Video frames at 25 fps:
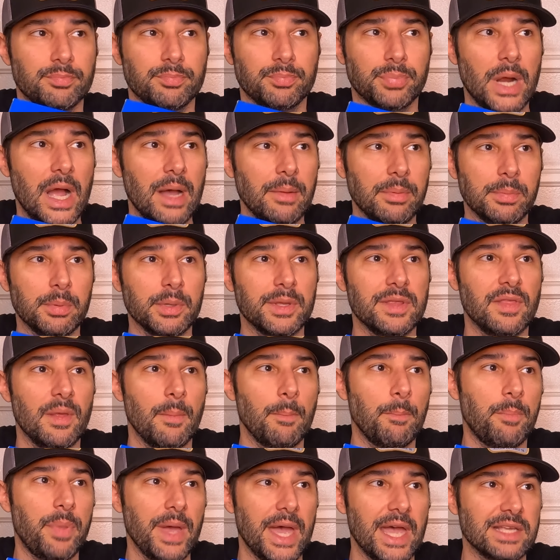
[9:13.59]
probably the
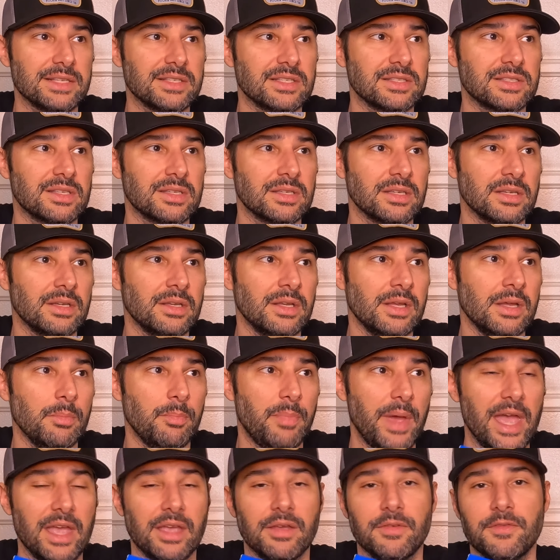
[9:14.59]
best
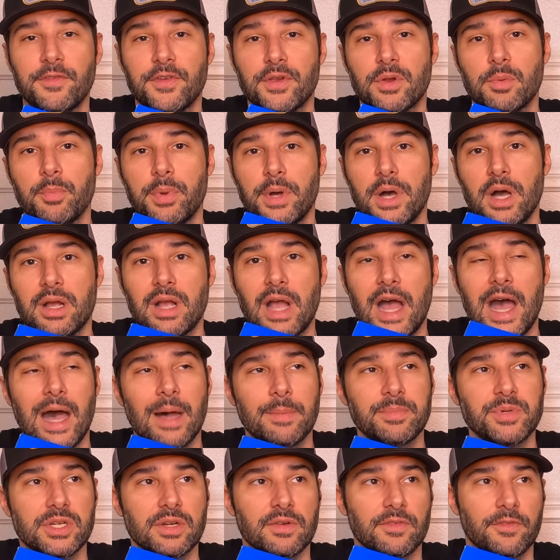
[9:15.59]
bang for your buck
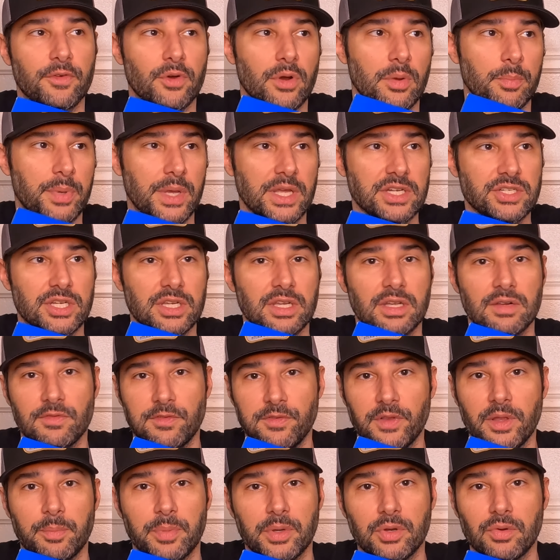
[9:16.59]
option for a pitching and
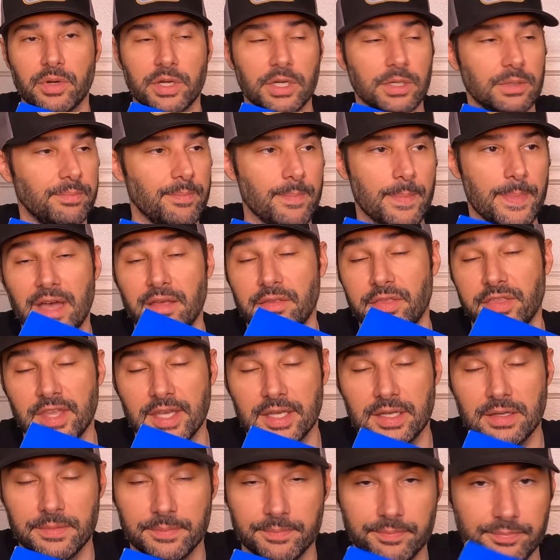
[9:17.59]
flipping reel, I
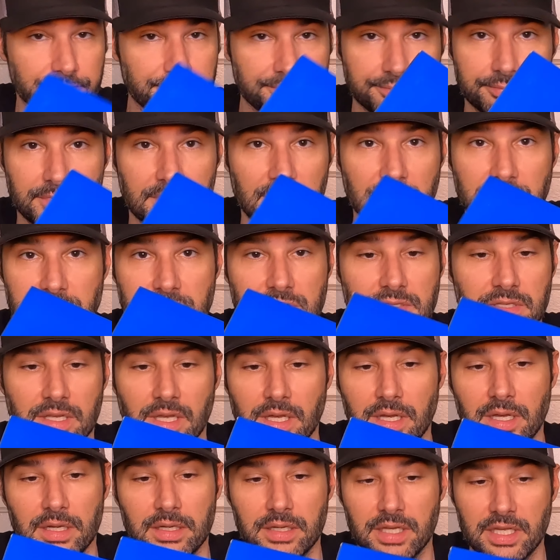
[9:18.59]
think. It's
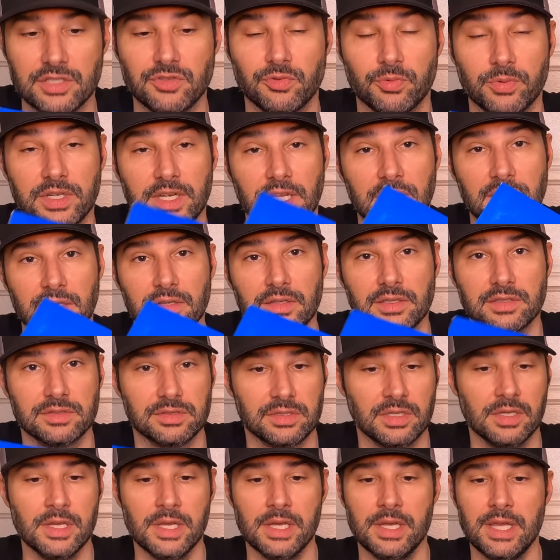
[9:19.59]
ridiculous.
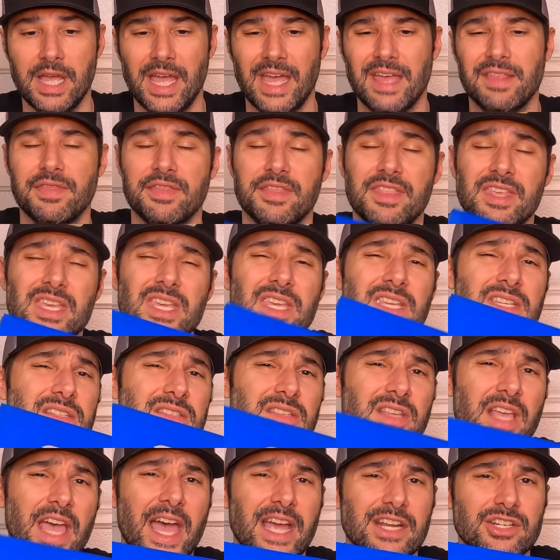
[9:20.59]
And
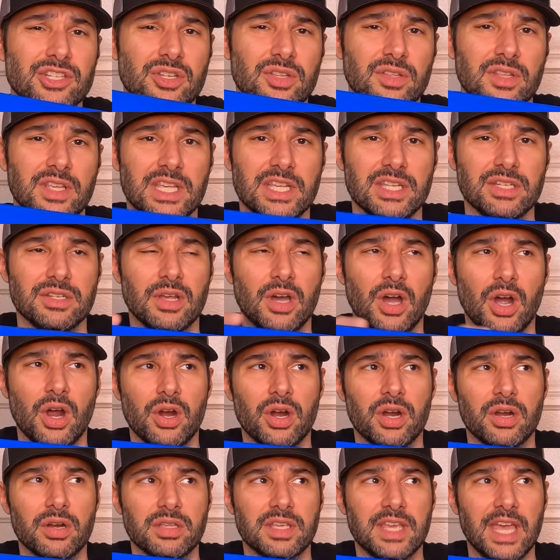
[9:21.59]
these actually
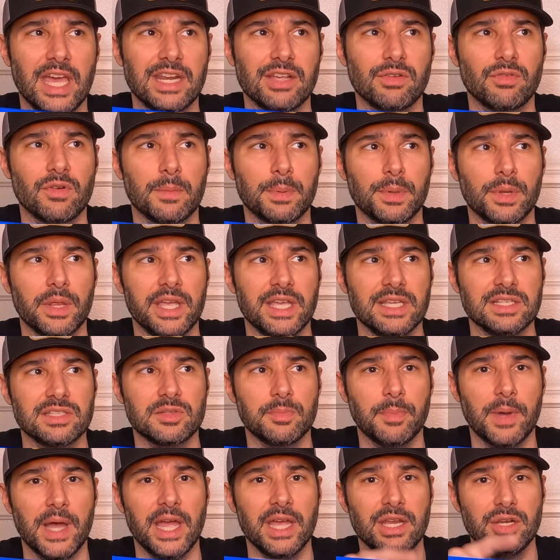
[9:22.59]
are getting
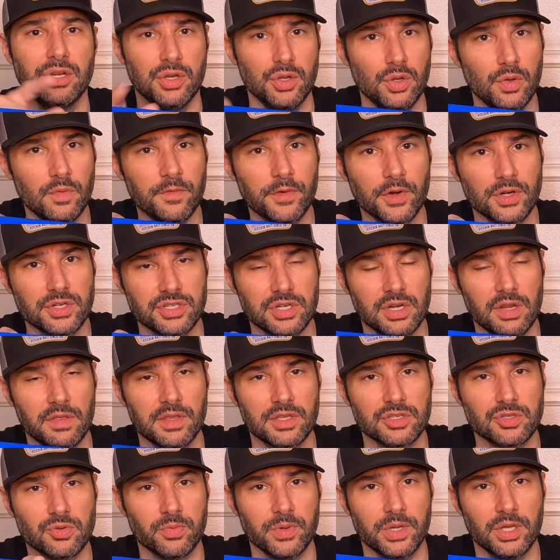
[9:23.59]
replaced by a new version of
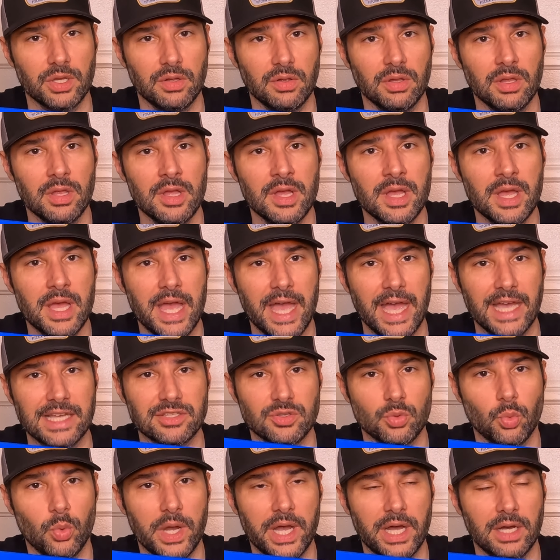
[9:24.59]
this reel
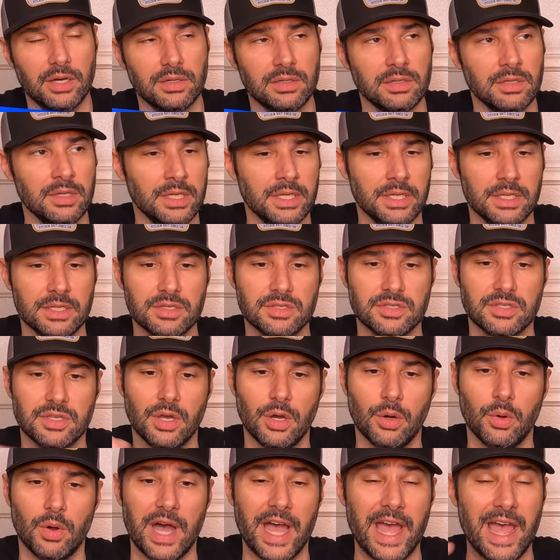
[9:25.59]
as well.
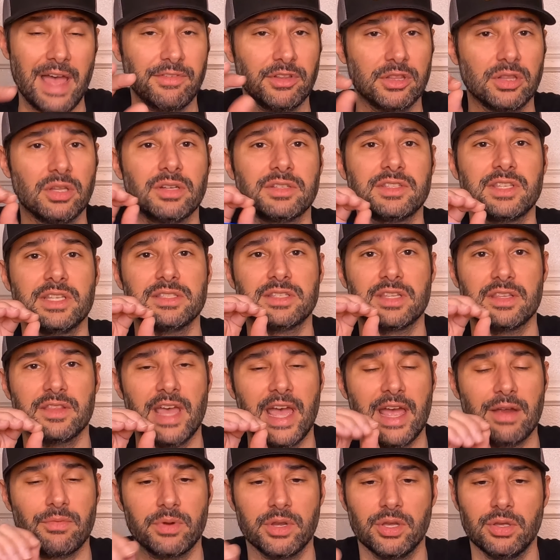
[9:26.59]
So I haven't looked into
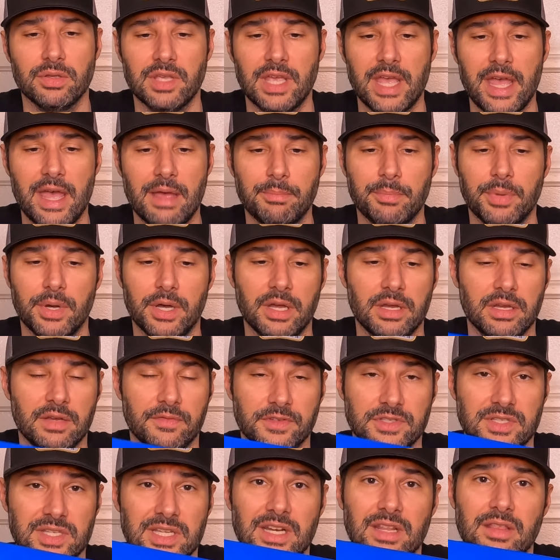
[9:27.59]
that reel yet, but if
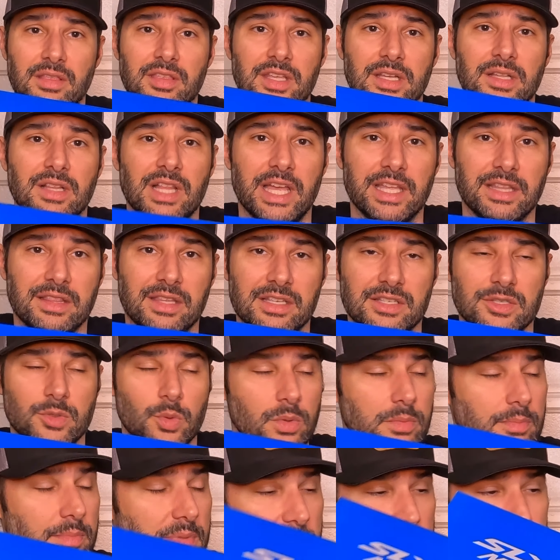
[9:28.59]
it's anything like this
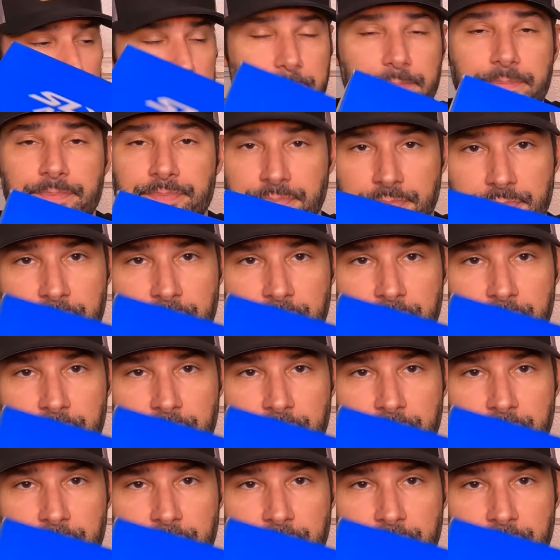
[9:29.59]
one, man,